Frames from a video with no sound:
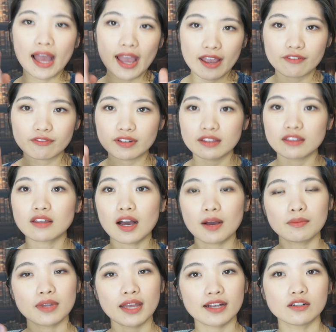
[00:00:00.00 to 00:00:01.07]
Every
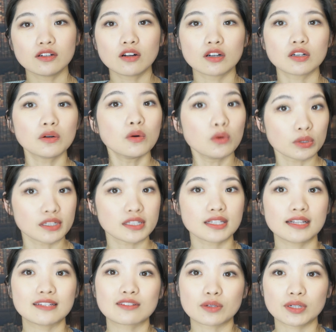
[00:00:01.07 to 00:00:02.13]
thumbnail got all the
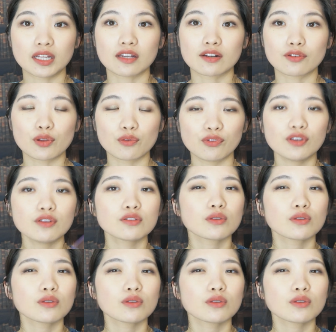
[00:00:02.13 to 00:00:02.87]
sunscreen that I review,